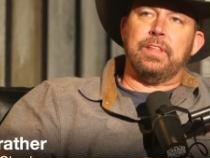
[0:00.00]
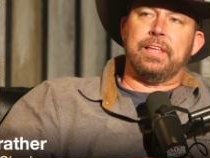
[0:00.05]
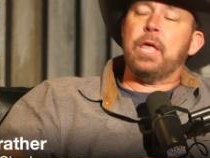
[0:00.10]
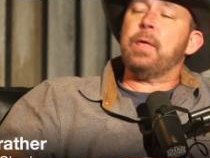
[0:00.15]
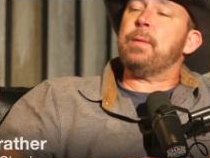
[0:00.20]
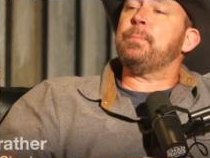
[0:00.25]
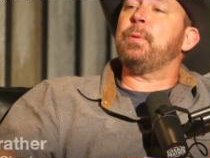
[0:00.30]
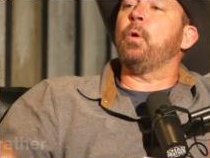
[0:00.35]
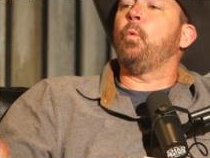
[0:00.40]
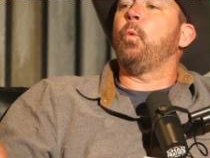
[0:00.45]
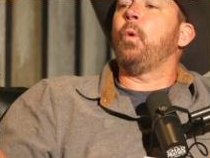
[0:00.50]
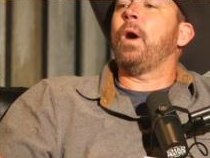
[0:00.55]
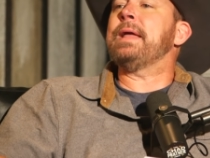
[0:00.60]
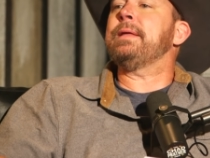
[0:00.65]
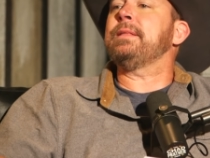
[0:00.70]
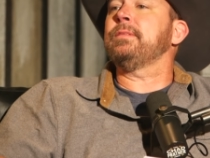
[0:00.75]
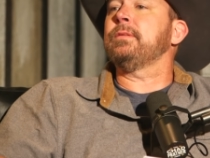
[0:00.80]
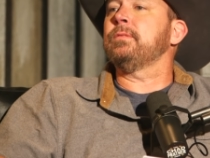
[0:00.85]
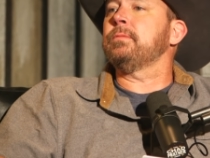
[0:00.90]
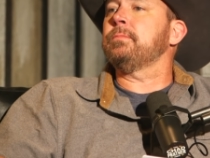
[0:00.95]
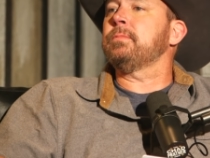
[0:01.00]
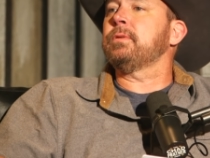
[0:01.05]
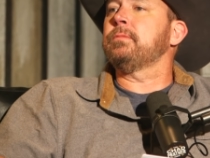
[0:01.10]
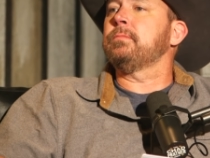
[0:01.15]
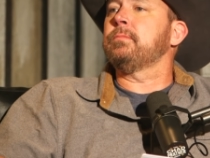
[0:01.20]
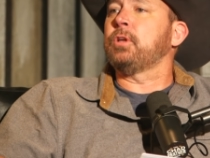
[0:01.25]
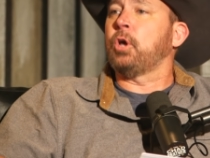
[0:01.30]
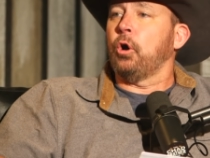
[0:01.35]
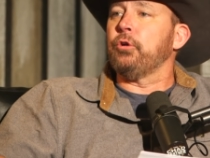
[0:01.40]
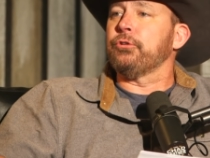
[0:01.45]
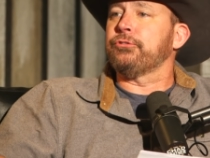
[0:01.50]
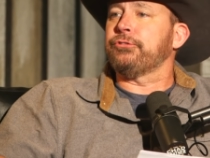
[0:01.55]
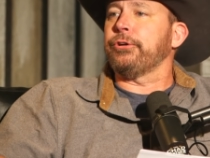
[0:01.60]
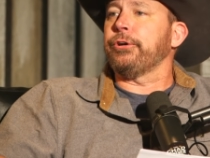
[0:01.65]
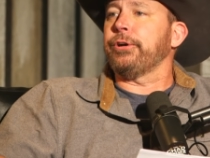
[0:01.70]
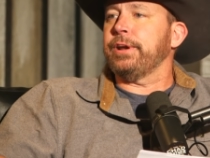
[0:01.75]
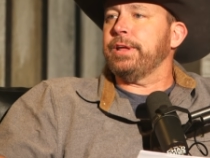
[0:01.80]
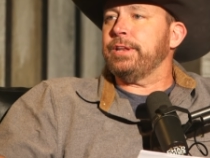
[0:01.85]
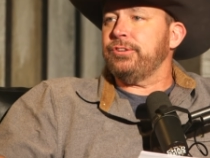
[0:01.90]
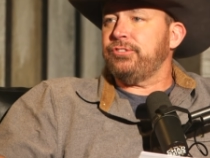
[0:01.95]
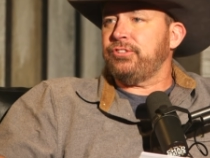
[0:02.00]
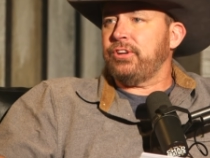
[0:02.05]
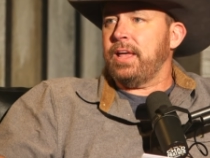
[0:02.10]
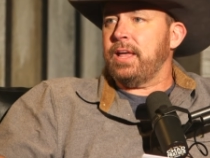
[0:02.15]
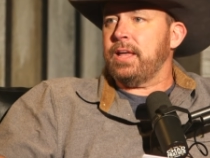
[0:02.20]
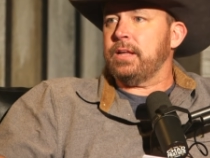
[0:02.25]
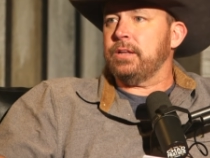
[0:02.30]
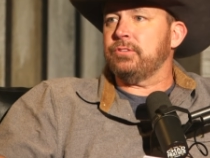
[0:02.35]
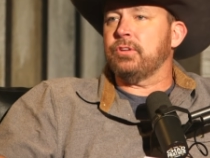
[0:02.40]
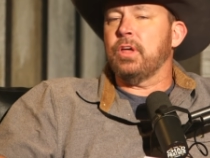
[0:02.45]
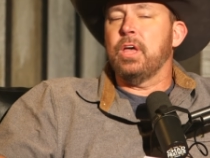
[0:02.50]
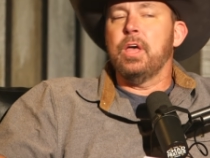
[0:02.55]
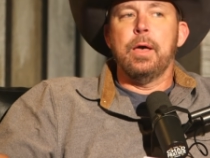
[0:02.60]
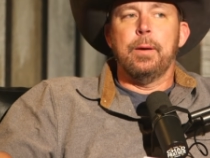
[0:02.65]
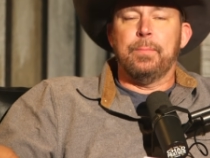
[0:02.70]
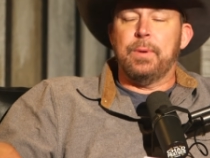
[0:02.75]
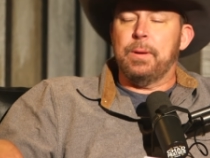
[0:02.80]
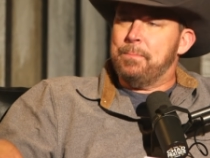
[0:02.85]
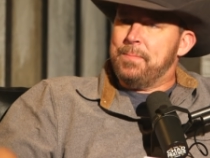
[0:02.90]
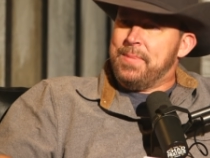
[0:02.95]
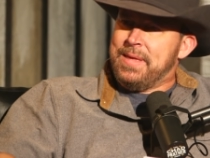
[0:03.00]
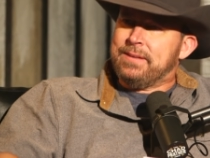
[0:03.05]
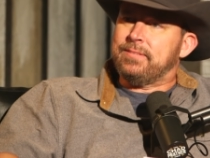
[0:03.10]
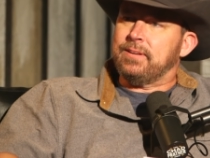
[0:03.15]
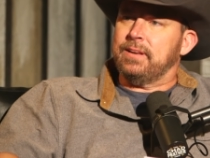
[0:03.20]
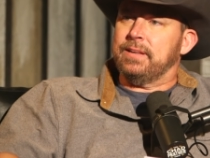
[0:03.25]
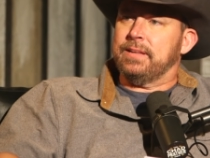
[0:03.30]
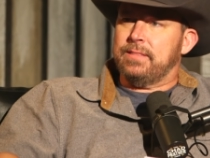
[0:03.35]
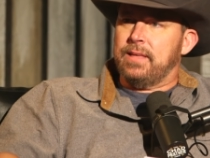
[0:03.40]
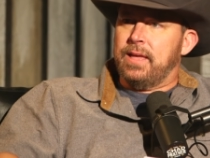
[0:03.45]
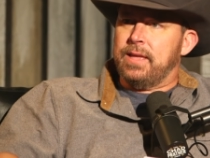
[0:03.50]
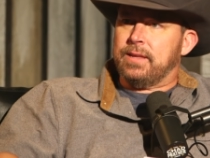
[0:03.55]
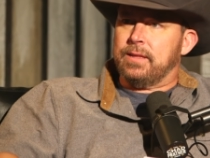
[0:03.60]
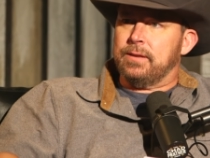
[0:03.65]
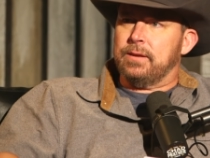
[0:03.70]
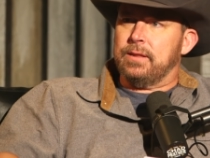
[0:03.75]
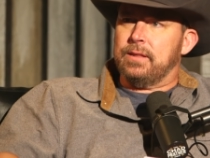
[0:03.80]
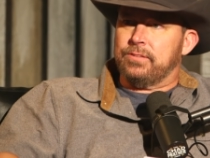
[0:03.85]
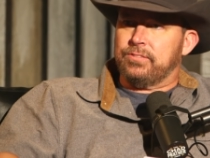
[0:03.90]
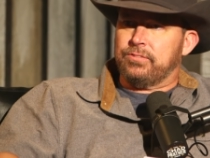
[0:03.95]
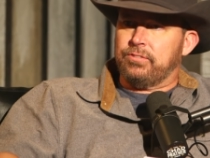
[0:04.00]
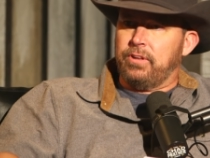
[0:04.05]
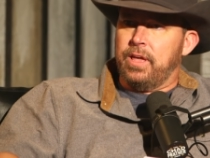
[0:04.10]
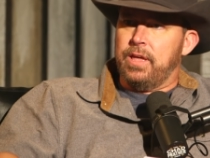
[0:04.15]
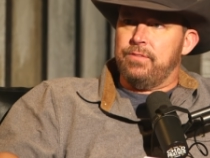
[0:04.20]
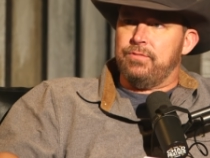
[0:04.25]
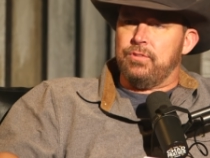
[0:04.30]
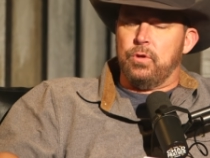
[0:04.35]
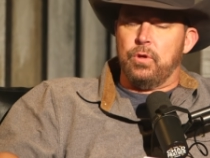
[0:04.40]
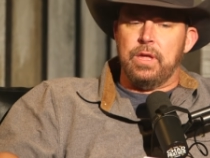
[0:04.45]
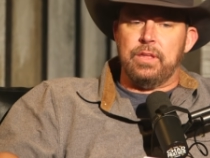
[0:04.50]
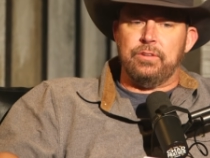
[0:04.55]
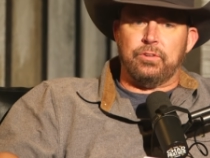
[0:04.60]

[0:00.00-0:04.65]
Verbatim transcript: They can't put white culture in chains, but mentally they can enslave you.